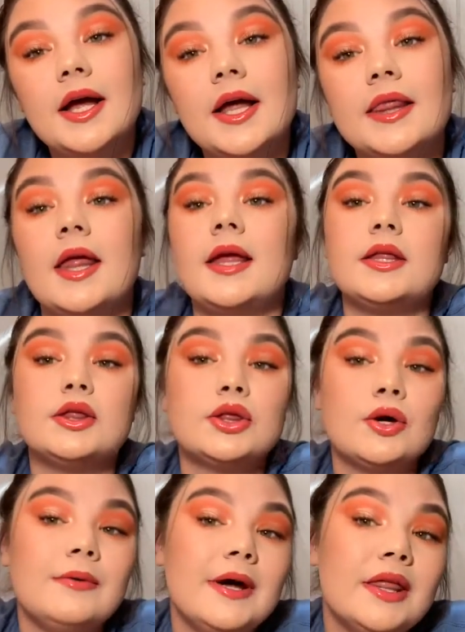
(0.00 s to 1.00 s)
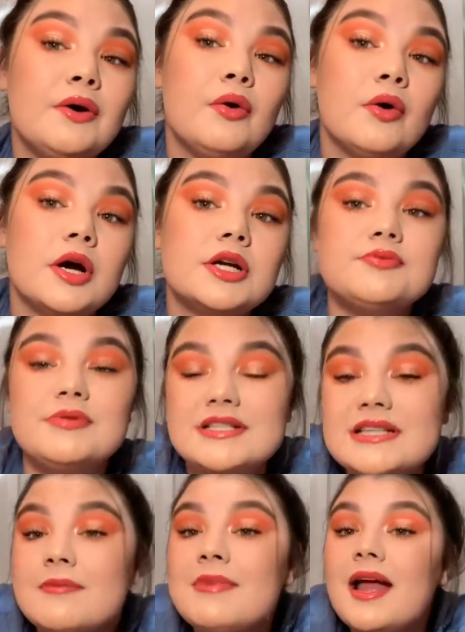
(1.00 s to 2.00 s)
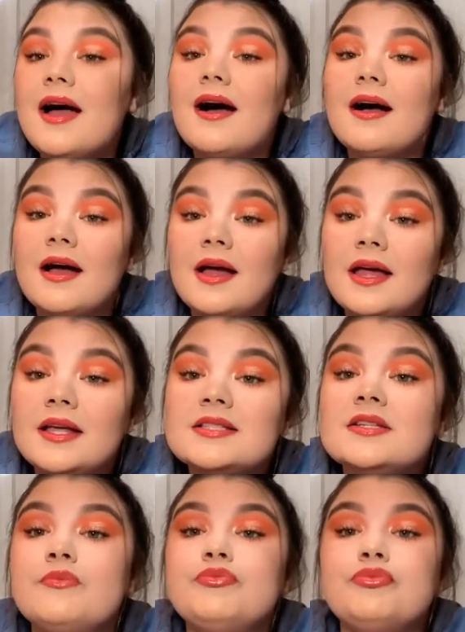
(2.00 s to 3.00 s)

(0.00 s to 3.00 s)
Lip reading: and like the way the orange brings out my eyes.